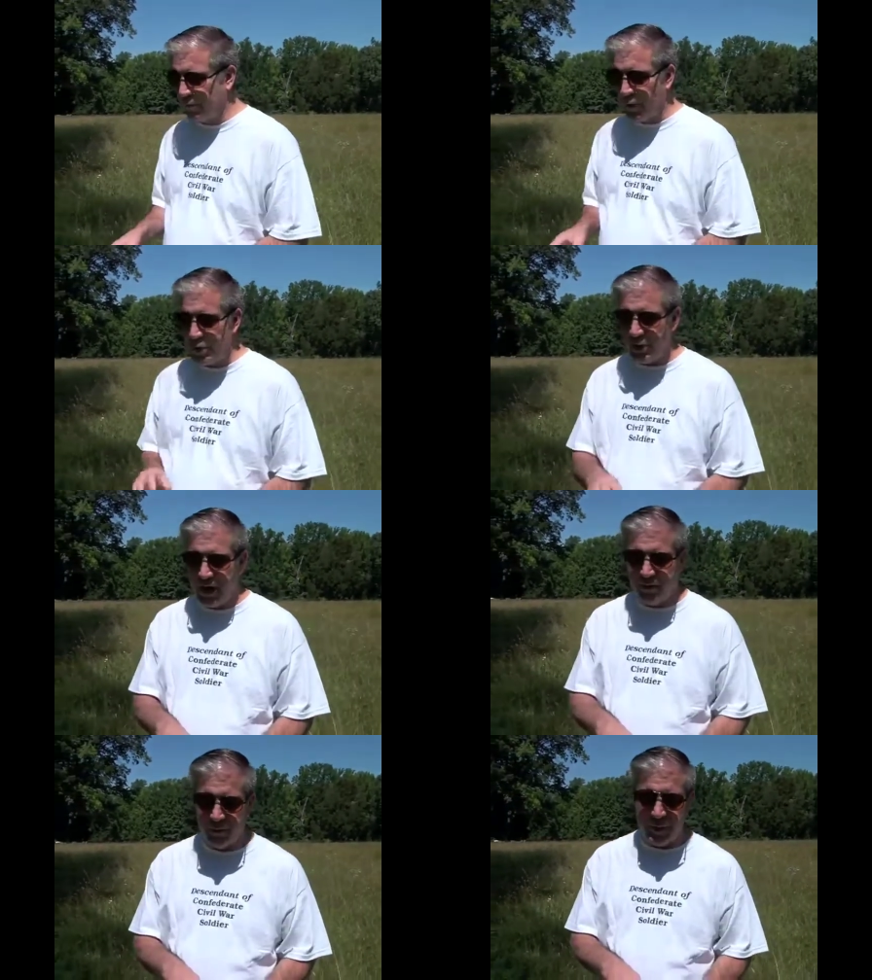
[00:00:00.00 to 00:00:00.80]
verse should
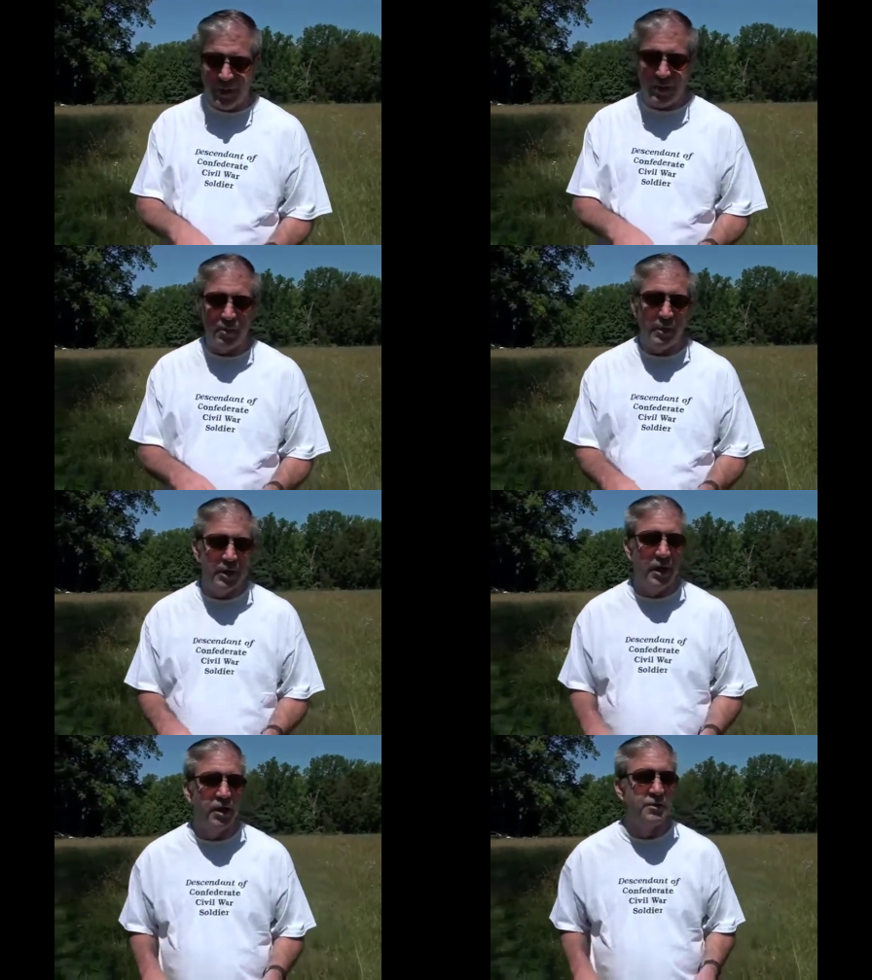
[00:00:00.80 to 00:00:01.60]
even be here
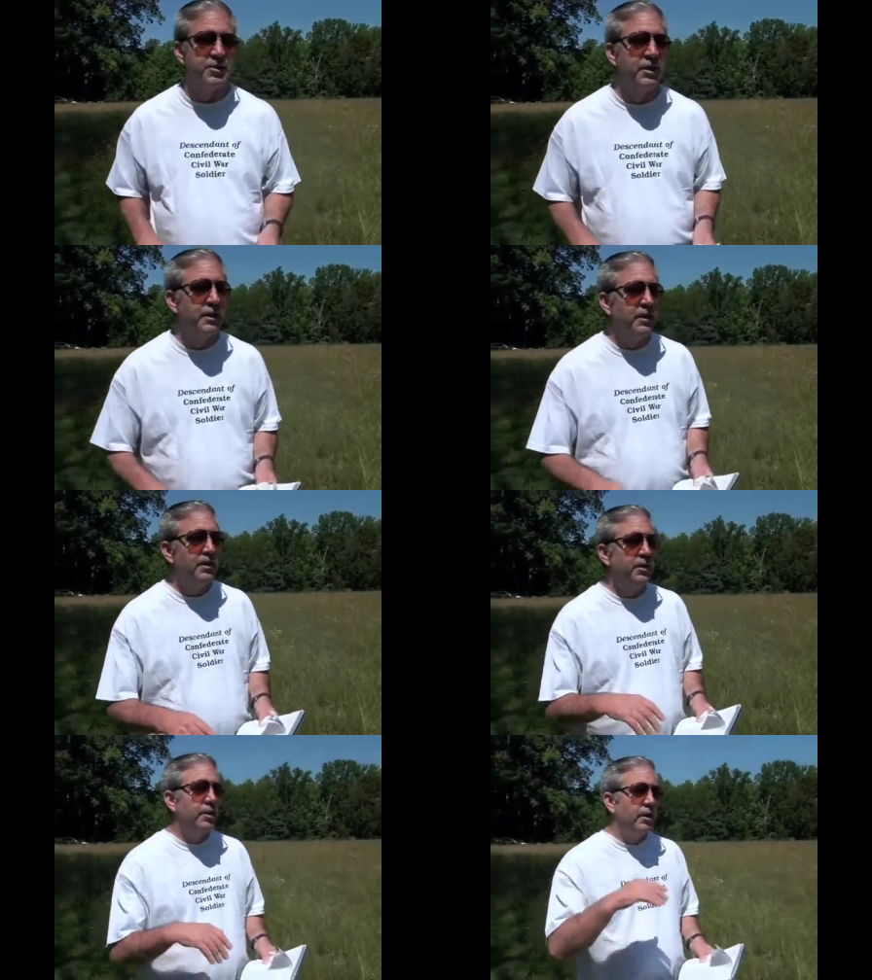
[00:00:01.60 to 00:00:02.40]
because
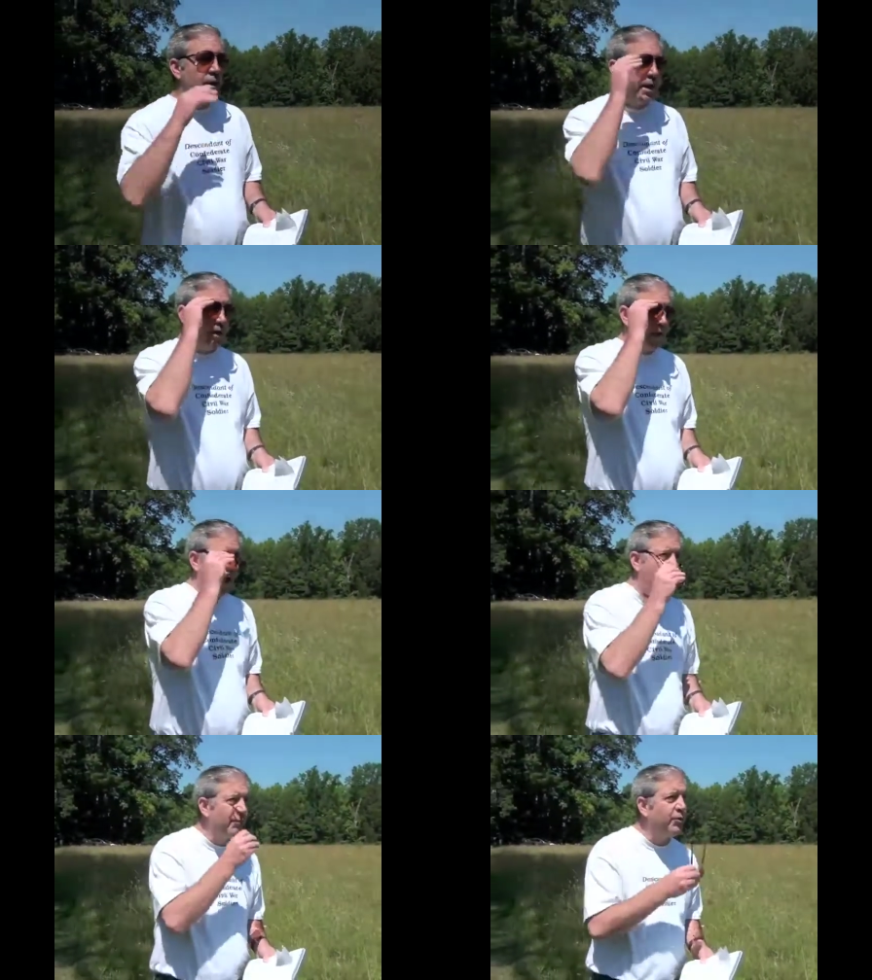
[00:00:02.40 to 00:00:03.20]

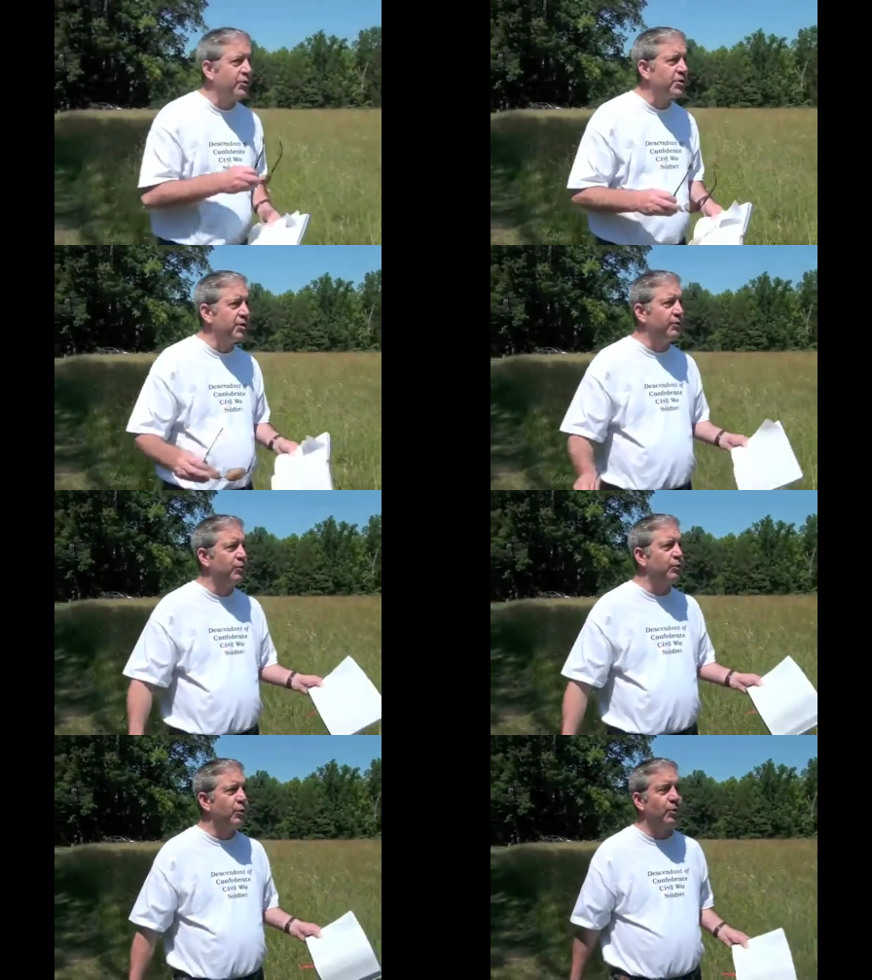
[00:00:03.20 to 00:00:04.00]
after the Civil
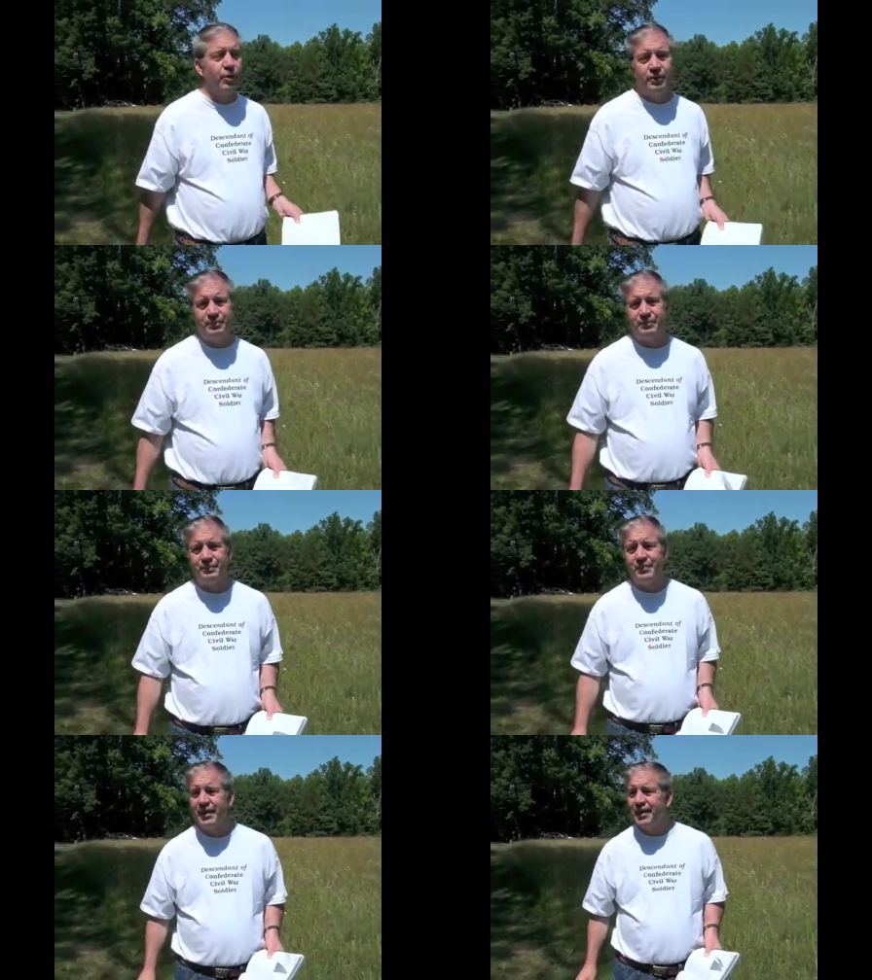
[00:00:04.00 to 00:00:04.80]
War,
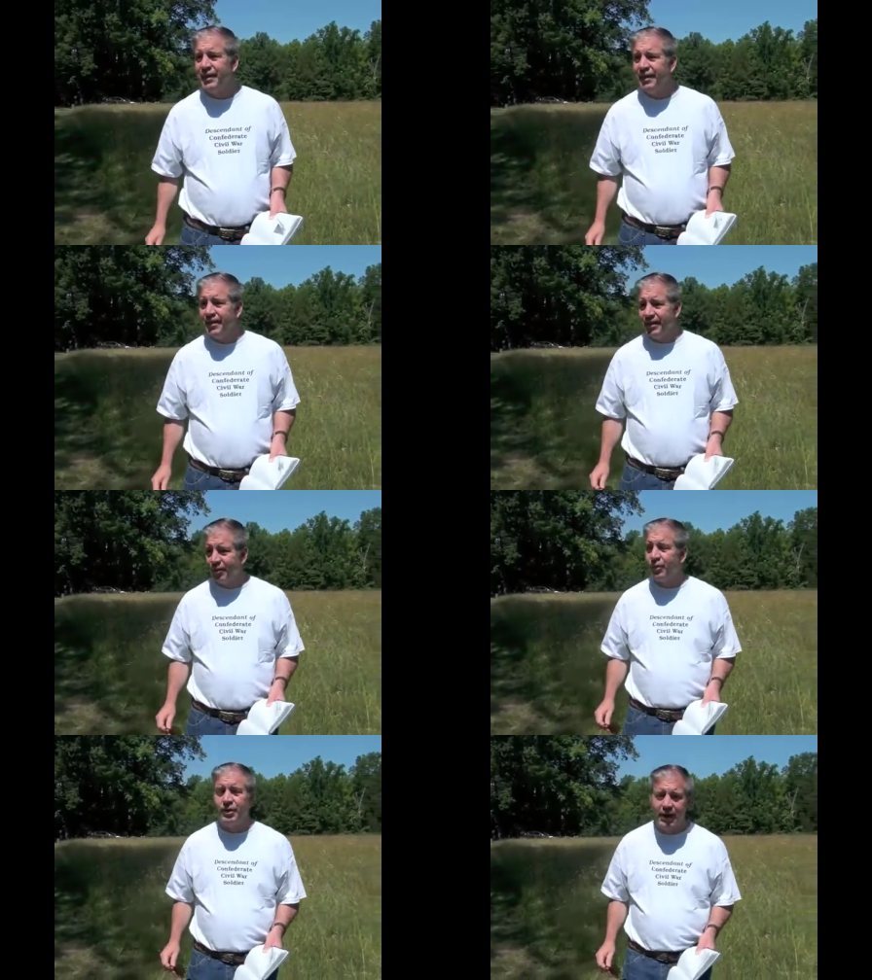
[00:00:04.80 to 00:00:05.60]

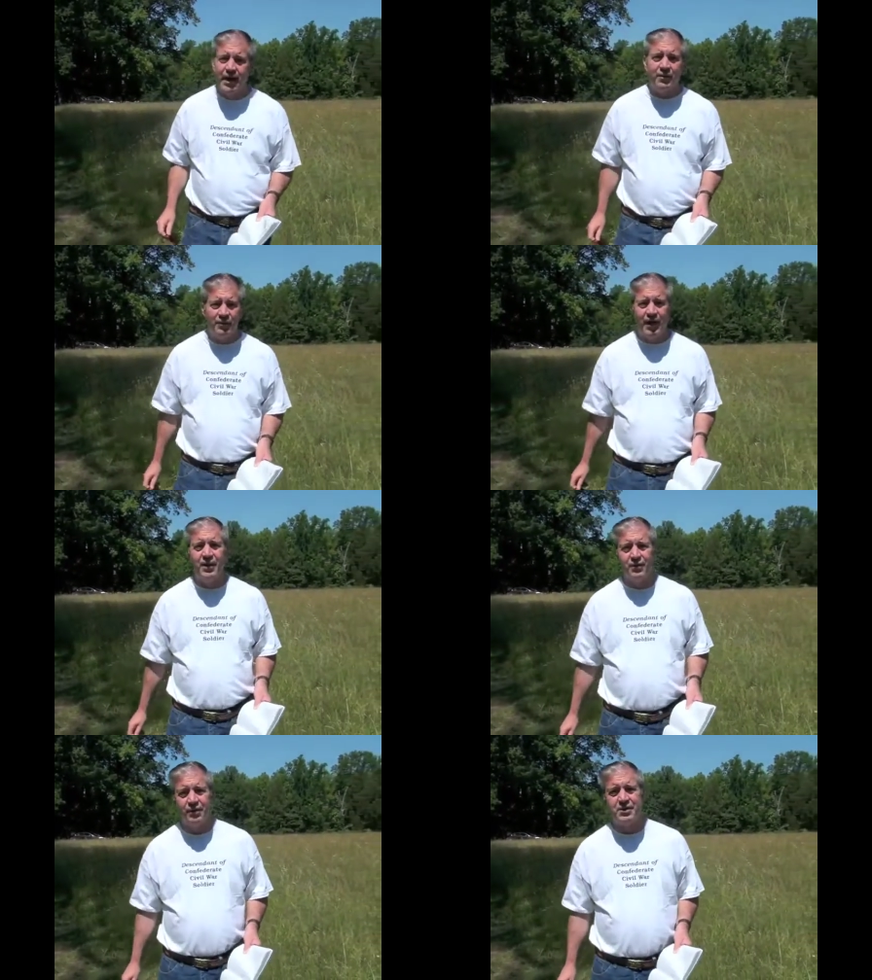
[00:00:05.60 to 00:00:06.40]
there were a lot of
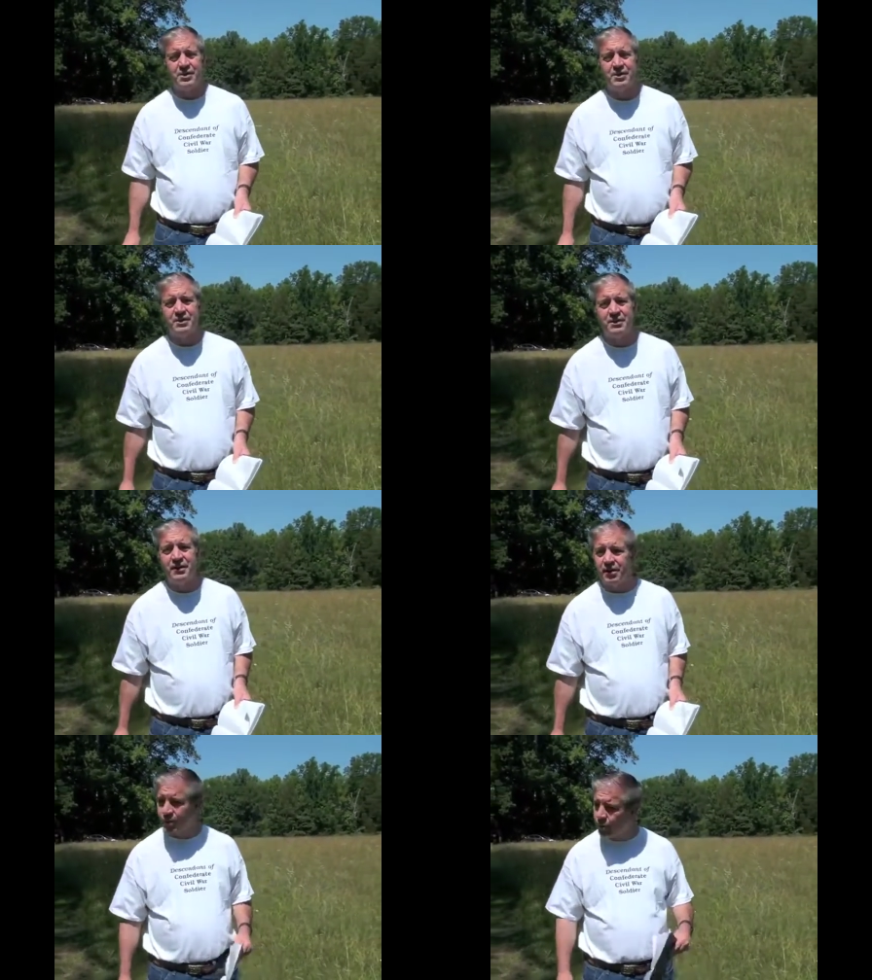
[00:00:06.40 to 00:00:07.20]
fatherless.
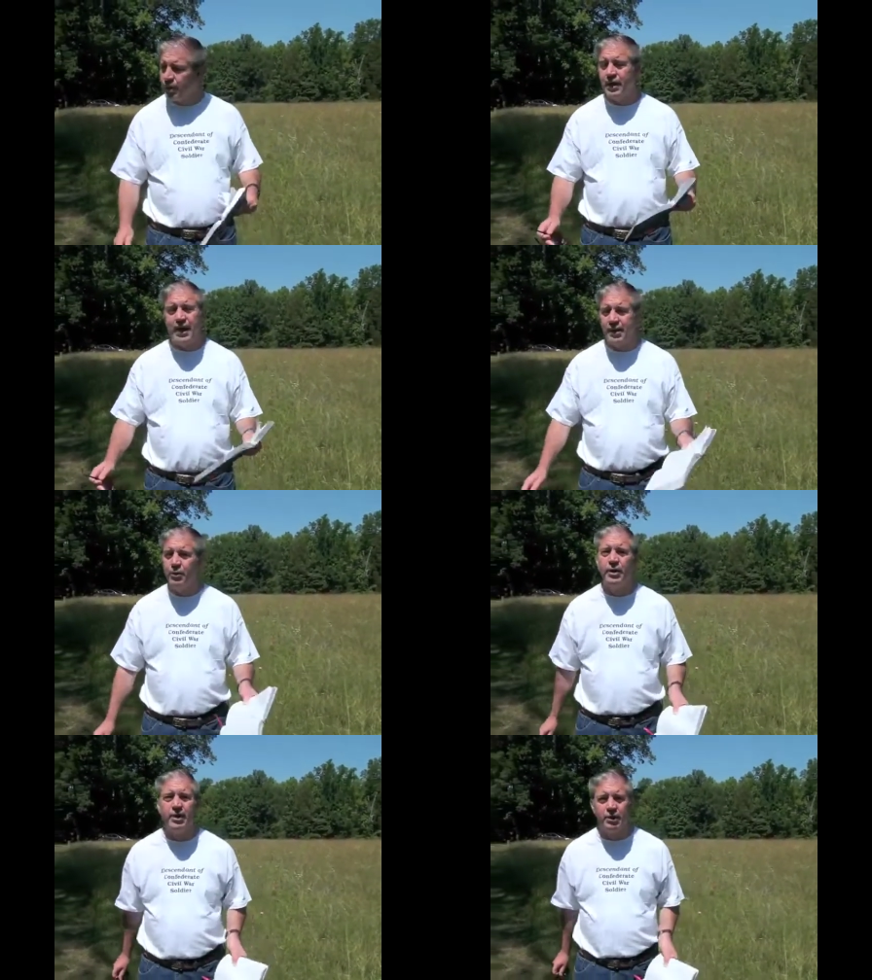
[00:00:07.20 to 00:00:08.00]
There were a lot of
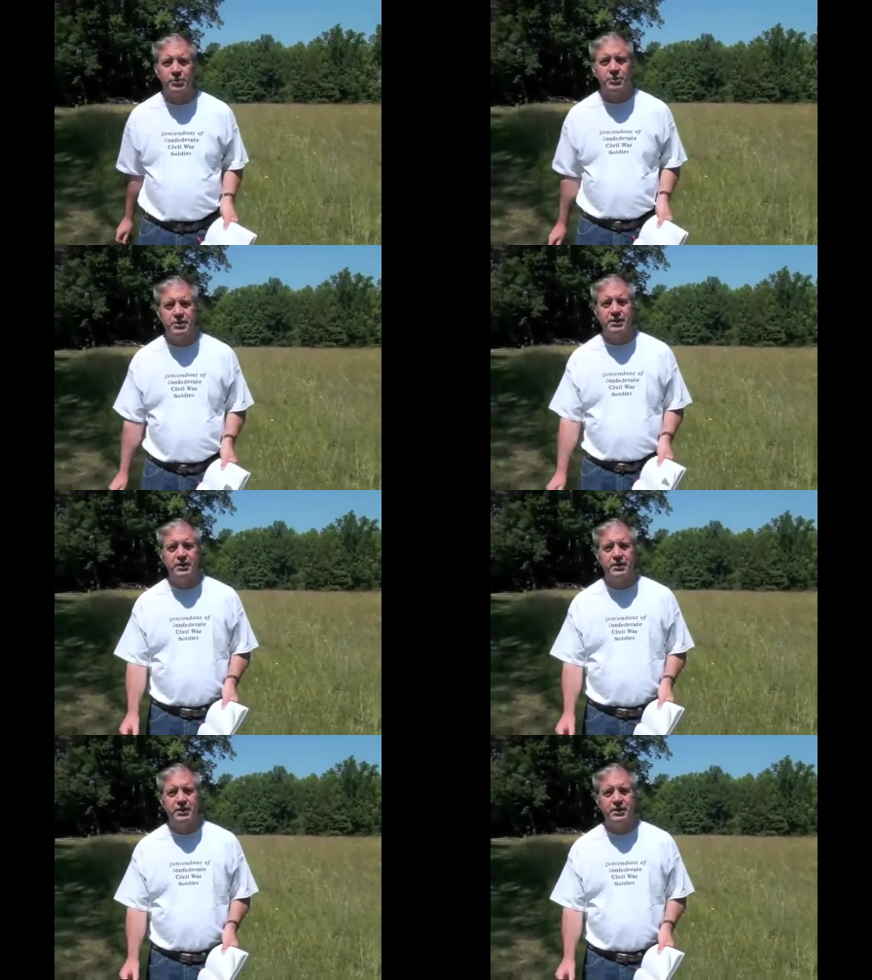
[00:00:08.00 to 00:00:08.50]
widows.